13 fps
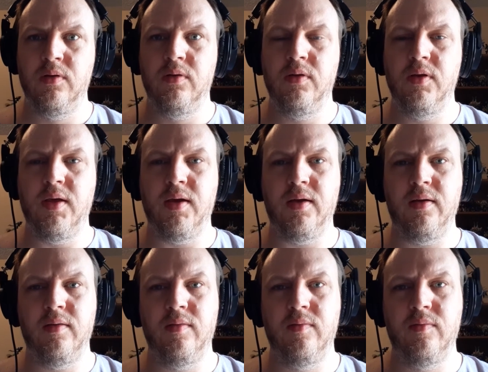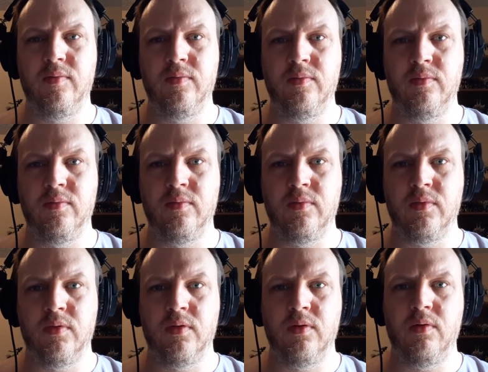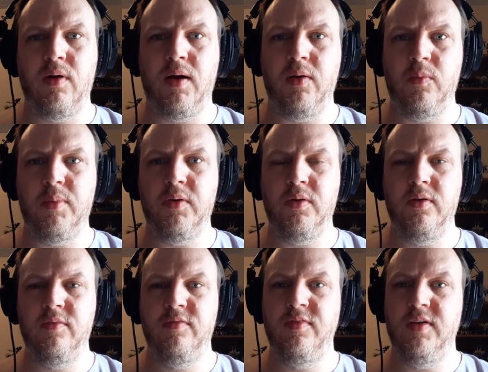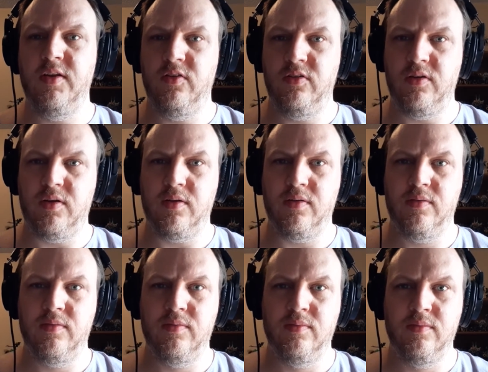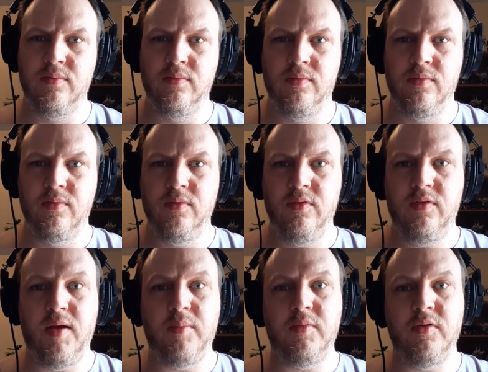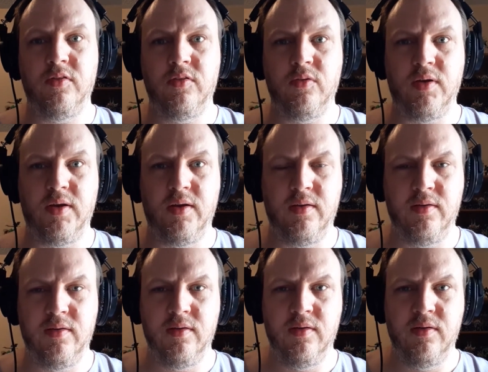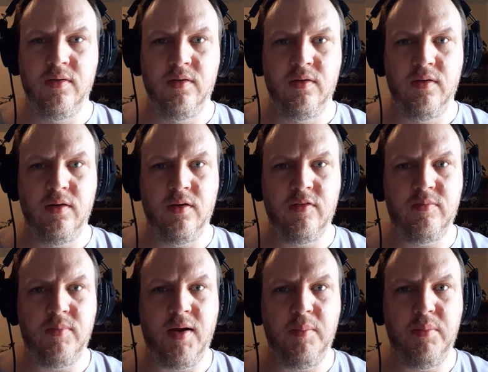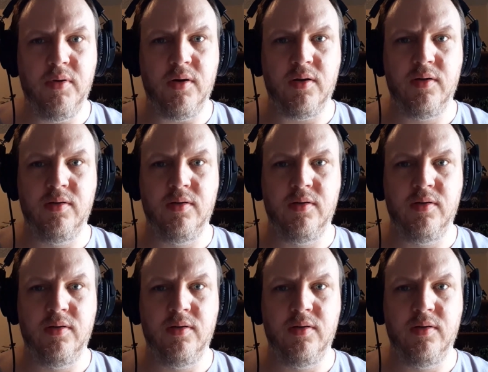Today I will be finishing Chapter 3 of my book,